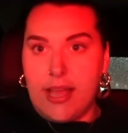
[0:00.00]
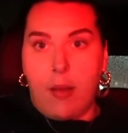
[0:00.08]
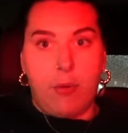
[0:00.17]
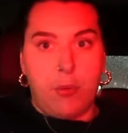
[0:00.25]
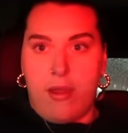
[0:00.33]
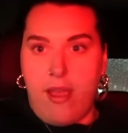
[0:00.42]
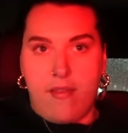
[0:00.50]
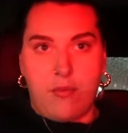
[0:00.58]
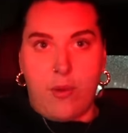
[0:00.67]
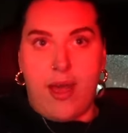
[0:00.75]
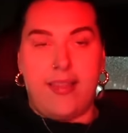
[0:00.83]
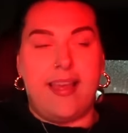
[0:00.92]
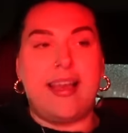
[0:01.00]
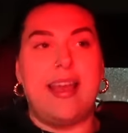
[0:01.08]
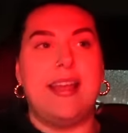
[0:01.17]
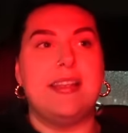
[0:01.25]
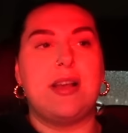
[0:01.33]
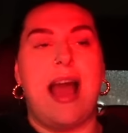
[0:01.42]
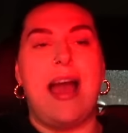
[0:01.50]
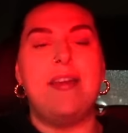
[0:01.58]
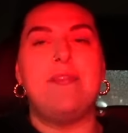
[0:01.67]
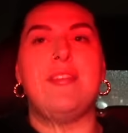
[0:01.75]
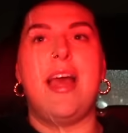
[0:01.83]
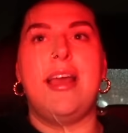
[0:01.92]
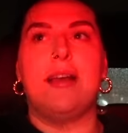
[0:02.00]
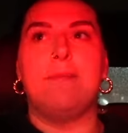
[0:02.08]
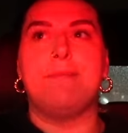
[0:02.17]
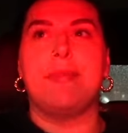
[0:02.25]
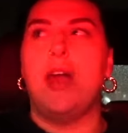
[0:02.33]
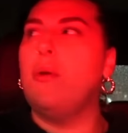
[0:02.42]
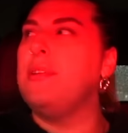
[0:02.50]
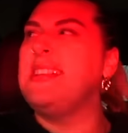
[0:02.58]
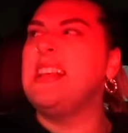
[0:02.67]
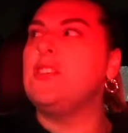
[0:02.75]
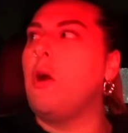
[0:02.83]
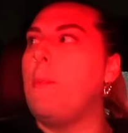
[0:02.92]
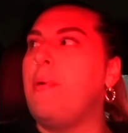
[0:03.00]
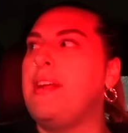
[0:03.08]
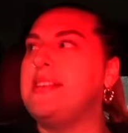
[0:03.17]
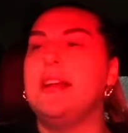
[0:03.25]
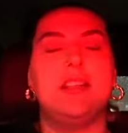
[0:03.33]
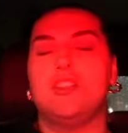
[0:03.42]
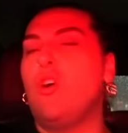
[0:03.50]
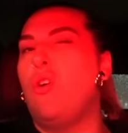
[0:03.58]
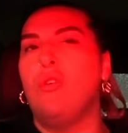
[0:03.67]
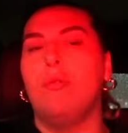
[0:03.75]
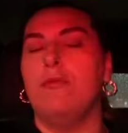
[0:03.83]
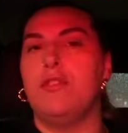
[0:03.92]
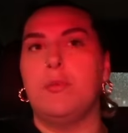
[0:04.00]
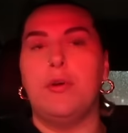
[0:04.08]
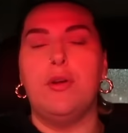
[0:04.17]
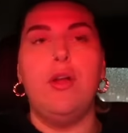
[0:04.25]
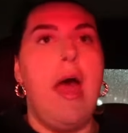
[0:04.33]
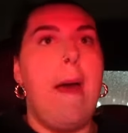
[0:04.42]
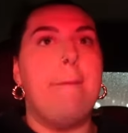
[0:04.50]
Like, I want to wear it everywhere. Like, it is kind of like, I don't want to say it's compressing because it's not uncomfortable,